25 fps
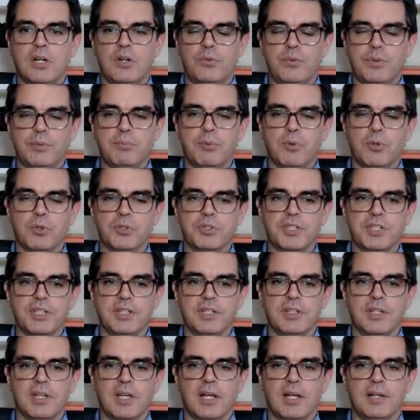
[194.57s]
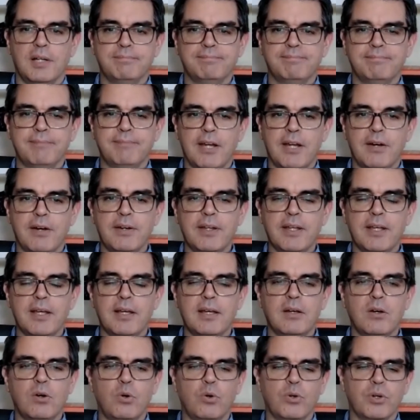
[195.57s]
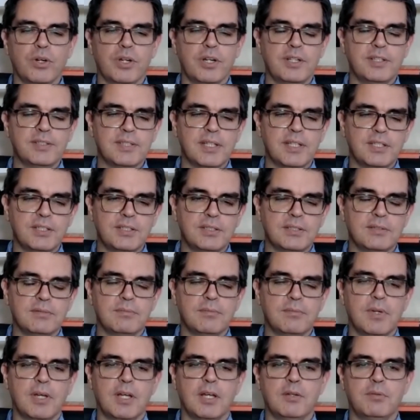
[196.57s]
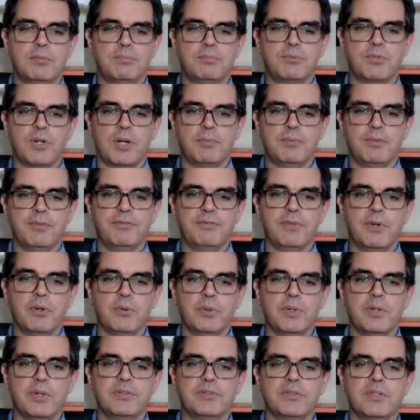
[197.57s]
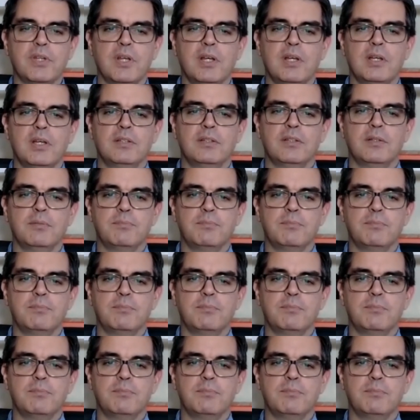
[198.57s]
reporting area, organization, primary focus,